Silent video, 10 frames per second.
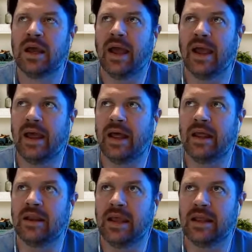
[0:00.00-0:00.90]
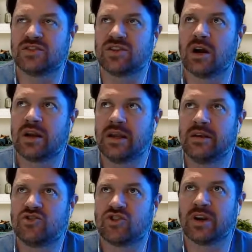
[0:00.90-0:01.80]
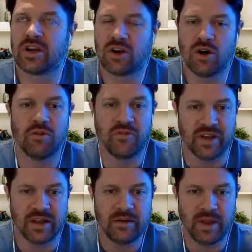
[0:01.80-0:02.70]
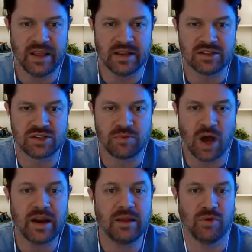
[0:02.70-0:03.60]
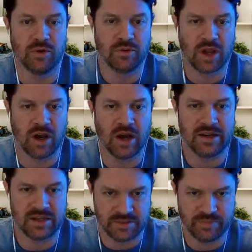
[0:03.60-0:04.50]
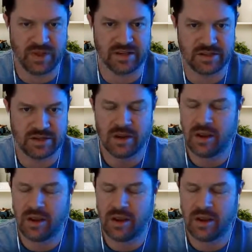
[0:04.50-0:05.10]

And it started during COVID. His honeymoon got displaced.